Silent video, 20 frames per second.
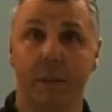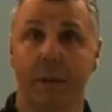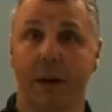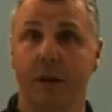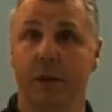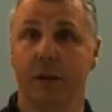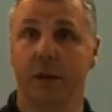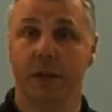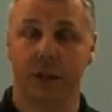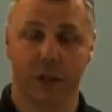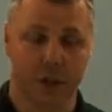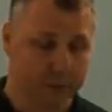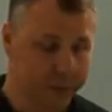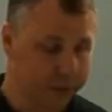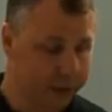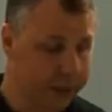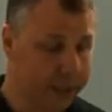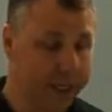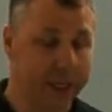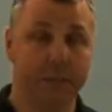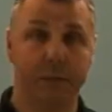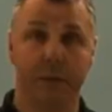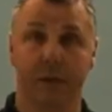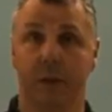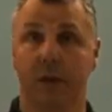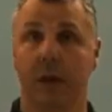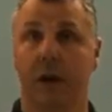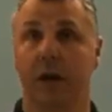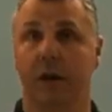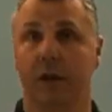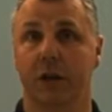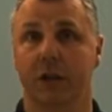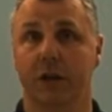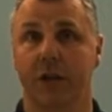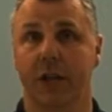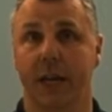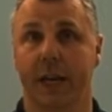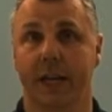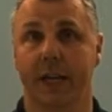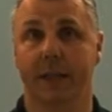about using some of the deeper, darker
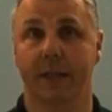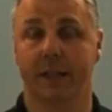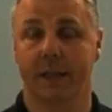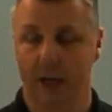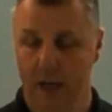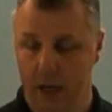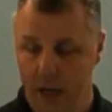shades.